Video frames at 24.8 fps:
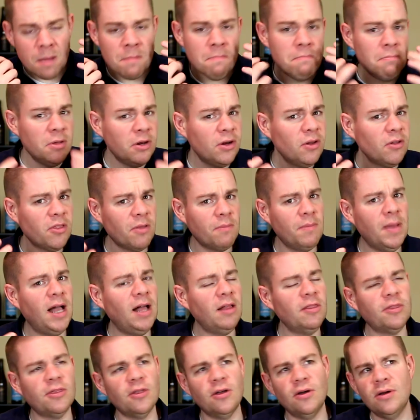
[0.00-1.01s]
Middle of the
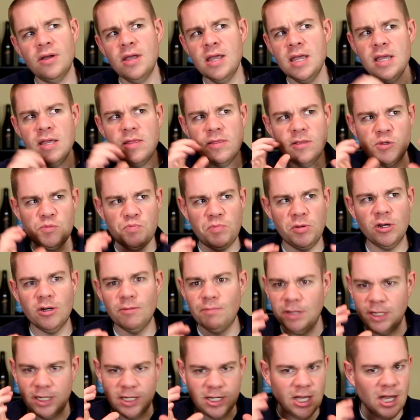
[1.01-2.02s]
mouth though, this beer
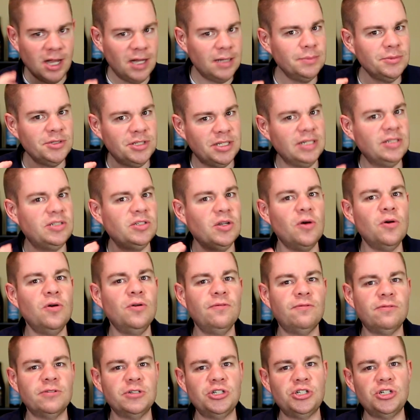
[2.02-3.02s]
becomes its
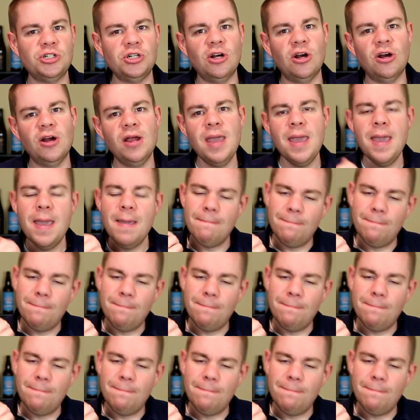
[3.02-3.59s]
own for sure